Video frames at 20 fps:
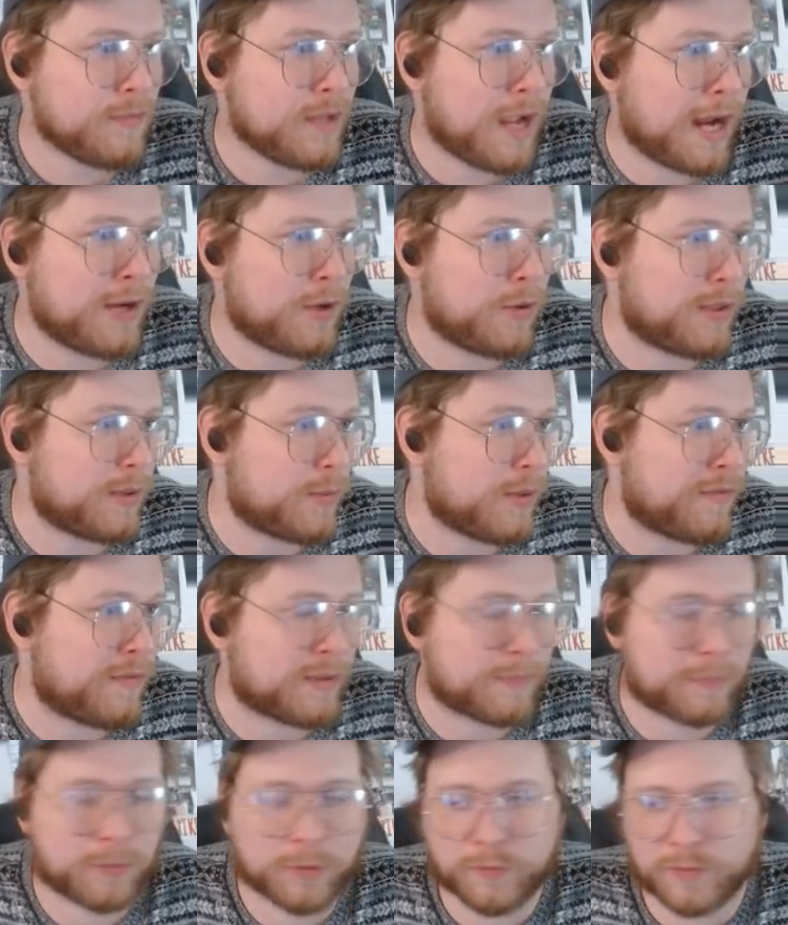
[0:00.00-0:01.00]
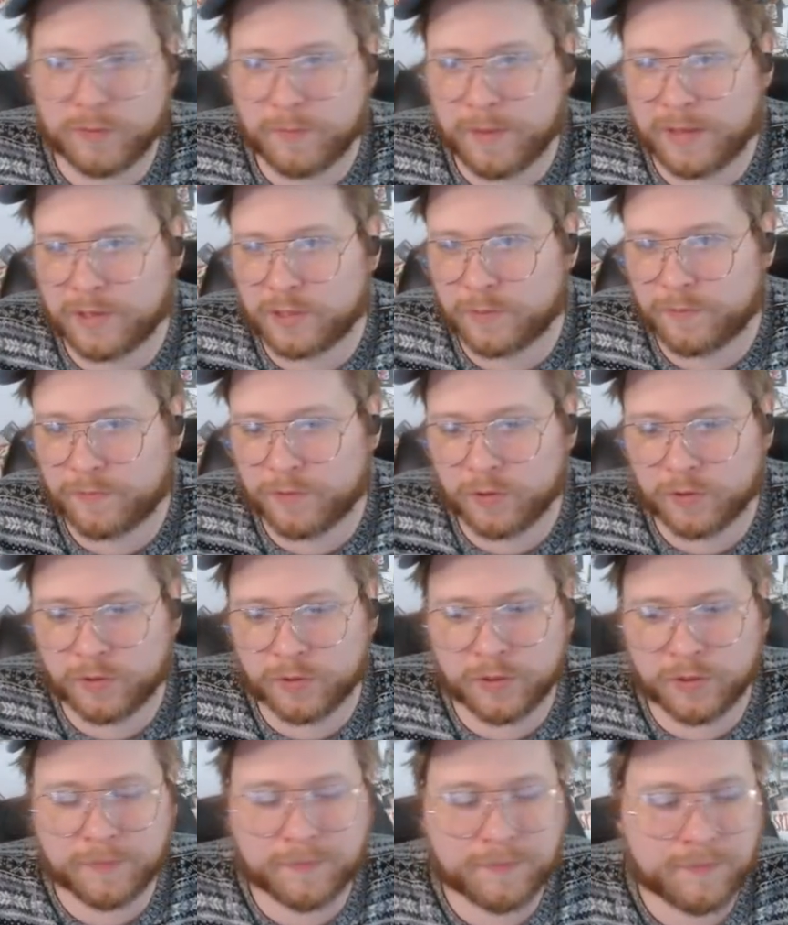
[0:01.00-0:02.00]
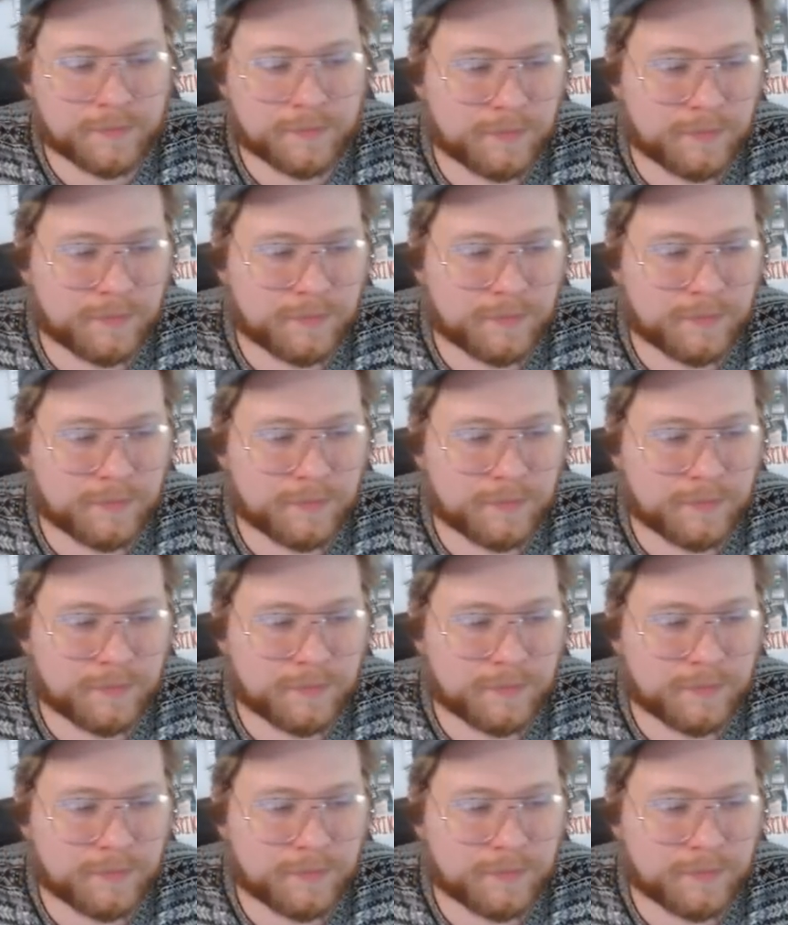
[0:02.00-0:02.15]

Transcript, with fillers: I do think we even improved the matchup further.